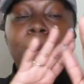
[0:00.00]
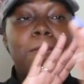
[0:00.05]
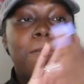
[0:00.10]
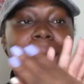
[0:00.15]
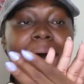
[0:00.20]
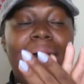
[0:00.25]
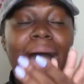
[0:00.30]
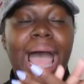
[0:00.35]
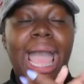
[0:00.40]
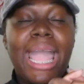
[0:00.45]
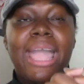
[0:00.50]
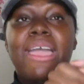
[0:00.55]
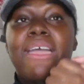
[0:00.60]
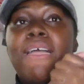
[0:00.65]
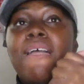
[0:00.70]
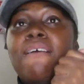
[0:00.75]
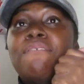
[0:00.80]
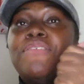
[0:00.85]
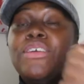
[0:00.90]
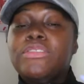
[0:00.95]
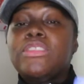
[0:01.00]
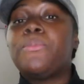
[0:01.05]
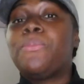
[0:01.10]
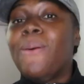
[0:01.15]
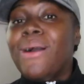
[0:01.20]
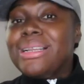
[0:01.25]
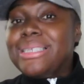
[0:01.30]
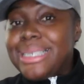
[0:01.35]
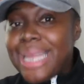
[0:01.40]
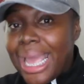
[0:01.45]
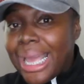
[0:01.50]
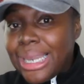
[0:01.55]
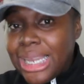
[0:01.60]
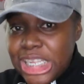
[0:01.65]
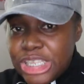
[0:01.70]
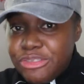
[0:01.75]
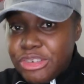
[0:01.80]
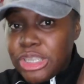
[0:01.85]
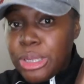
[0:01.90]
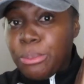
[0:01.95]
my 50 point
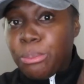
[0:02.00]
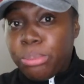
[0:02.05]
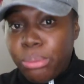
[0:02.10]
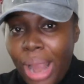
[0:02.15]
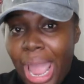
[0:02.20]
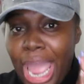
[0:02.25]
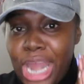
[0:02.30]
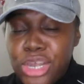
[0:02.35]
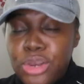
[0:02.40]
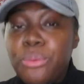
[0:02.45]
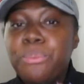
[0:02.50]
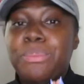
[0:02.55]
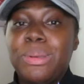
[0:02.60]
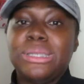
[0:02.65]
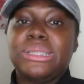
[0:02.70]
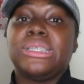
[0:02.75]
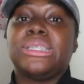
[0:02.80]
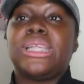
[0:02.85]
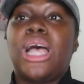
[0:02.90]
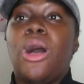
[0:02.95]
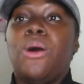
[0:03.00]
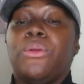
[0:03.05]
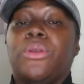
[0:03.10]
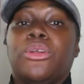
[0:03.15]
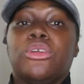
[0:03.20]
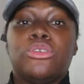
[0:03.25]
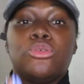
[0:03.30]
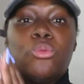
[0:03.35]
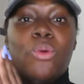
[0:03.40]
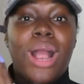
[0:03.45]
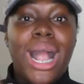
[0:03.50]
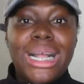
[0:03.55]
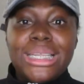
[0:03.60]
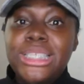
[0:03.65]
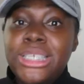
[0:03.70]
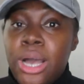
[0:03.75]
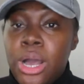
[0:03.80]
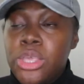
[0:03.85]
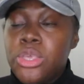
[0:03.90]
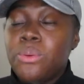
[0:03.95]
checklist for the brand new business owners where
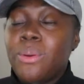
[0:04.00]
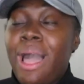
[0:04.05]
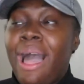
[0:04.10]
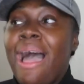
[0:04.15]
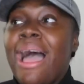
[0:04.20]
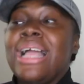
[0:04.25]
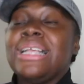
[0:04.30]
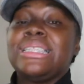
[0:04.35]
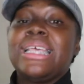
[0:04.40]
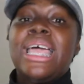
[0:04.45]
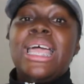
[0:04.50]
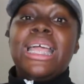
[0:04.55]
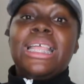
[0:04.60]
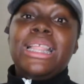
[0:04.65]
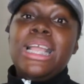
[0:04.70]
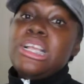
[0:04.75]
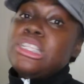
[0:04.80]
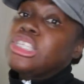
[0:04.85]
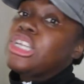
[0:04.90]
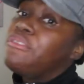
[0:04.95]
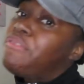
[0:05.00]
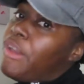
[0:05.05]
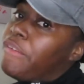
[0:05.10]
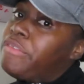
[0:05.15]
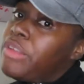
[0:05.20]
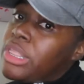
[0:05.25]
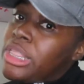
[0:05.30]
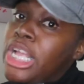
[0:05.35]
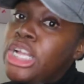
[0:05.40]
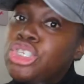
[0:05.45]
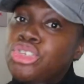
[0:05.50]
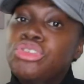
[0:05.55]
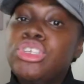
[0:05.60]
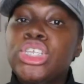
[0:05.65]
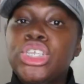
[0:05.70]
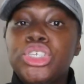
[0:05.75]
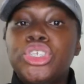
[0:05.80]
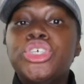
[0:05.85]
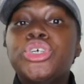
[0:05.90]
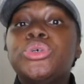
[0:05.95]
I tell you guys these are the 50 things you
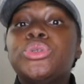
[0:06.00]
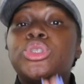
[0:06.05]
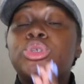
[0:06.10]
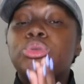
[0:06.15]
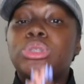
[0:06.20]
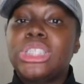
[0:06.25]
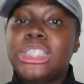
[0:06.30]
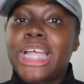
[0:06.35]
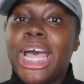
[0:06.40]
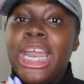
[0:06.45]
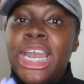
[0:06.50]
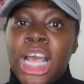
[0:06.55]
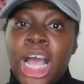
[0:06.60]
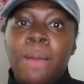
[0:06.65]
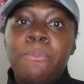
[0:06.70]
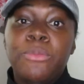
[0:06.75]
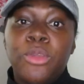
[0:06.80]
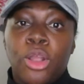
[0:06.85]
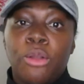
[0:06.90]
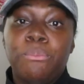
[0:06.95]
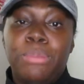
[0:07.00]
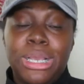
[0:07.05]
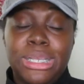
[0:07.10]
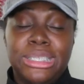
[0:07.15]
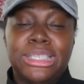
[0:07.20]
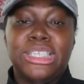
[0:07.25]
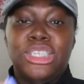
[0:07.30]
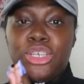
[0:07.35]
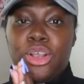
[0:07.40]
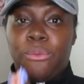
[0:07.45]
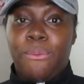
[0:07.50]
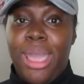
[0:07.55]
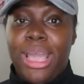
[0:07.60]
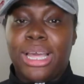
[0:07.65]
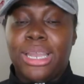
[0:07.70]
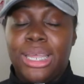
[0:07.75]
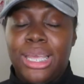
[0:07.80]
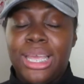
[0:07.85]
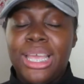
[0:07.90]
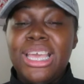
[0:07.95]
need to do to set up your business
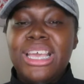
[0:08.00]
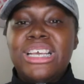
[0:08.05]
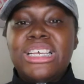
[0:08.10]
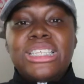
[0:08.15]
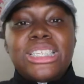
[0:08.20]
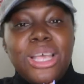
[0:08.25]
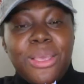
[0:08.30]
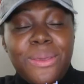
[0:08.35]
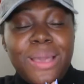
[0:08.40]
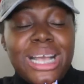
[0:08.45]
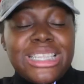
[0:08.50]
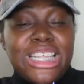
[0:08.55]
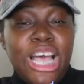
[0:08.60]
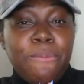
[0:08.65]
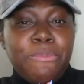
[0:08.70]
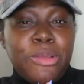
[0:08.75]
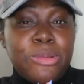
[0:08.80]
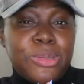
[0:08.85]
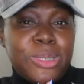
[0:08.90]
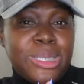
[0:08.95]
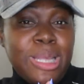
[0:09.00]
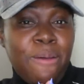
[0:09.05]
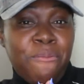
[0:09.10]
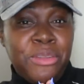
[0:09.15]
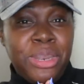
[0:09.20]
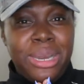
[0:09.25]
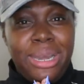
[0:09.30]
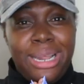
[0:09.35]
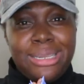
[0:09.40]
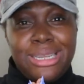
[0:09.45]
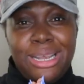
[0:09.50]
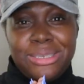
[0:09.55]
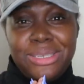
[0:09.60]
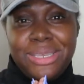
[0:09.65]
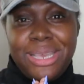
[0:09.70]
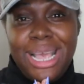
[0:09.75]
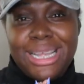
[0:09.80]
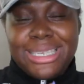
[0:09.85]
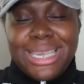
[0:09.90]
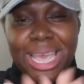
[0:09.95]
correctly. So you guys, I hope this was helpful and I'll talk to
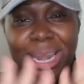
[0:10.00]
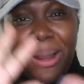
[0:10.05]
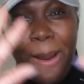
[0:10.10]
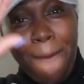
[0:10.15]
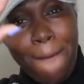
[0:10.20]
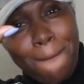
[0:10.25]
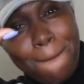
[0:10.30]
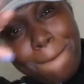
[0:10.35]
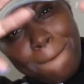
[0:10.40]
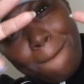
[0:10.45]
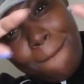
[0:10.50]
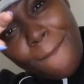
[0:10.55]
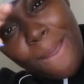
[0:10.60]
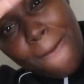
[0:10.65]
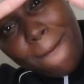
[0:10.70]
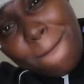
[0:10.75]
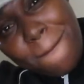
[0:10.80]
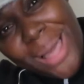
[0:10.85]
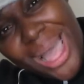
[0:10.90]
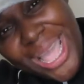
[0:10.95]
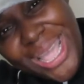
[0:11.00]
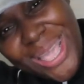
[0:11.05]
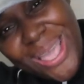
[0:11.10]
you guys later. Bye